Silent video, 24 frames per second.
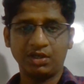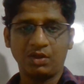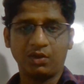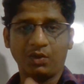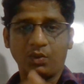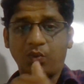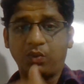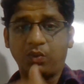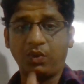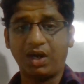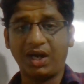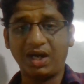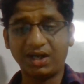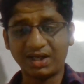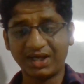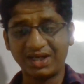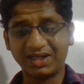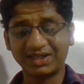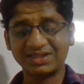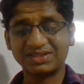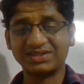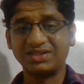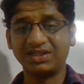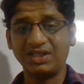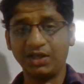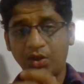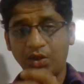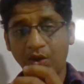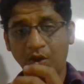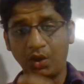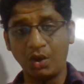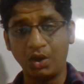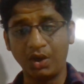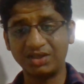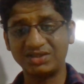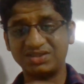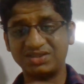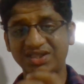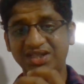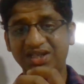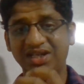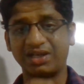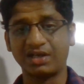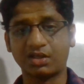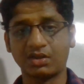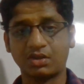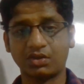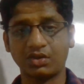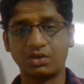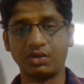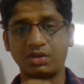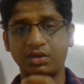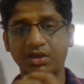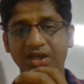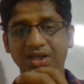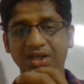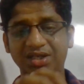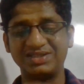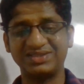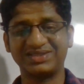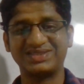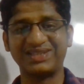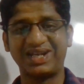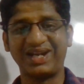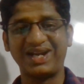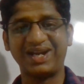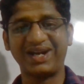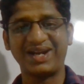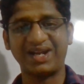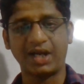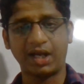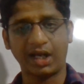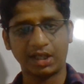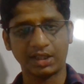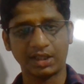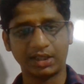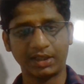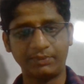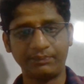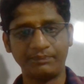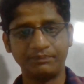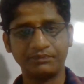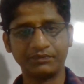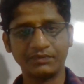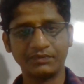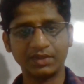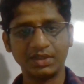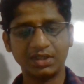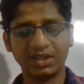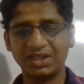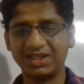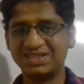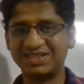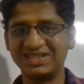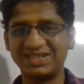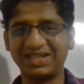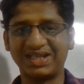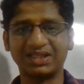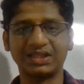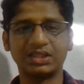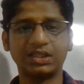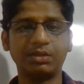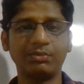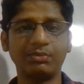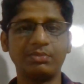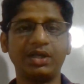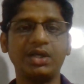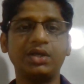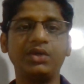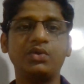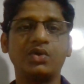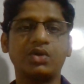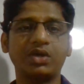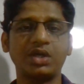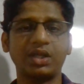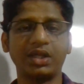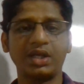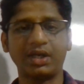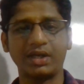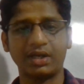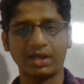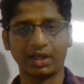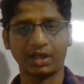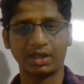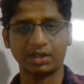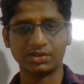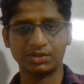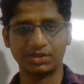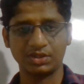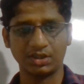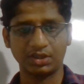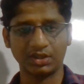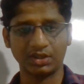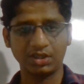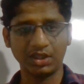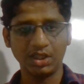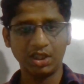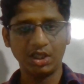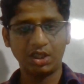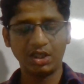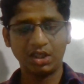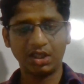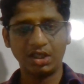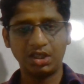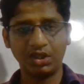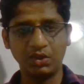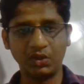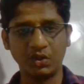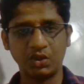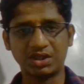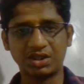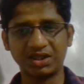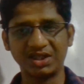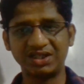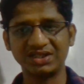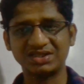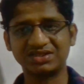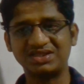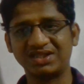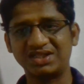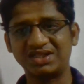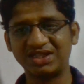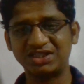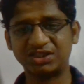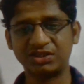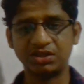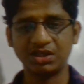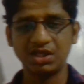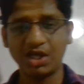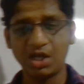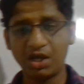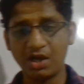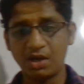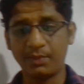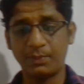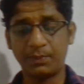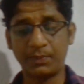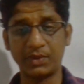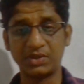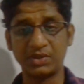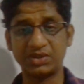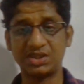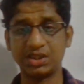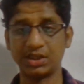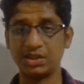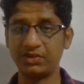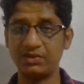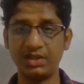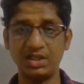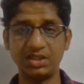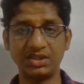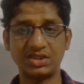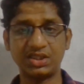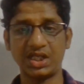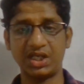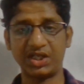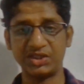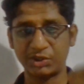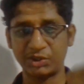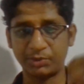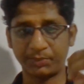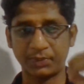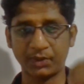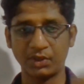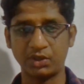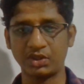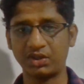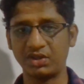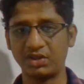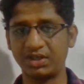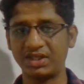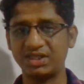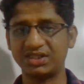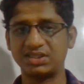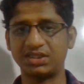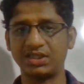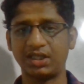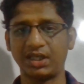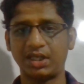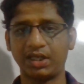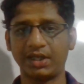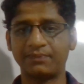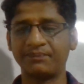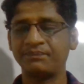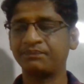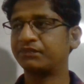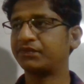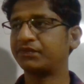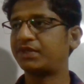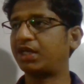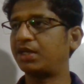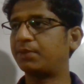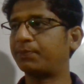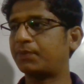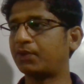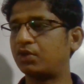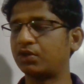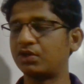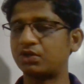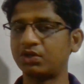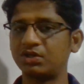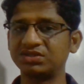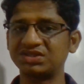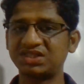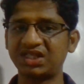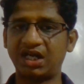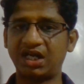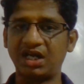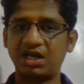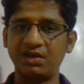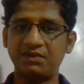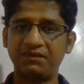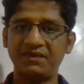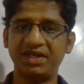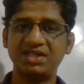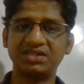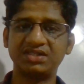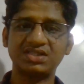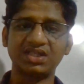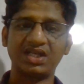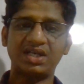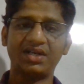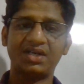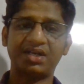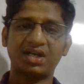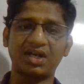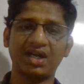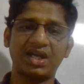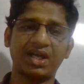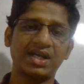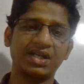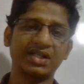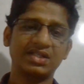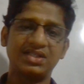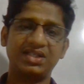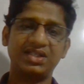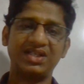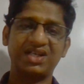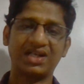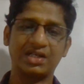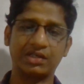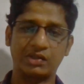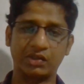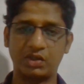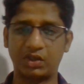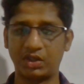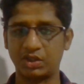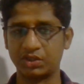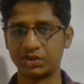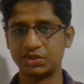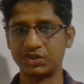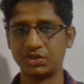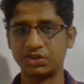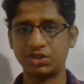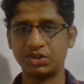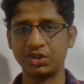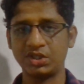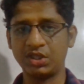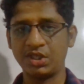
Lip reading: What actually holds the electron inside an atom? It's nothing but nuclear attraction. Nucleus, there is positively charged. A proton is there. That protons always attract the electrons.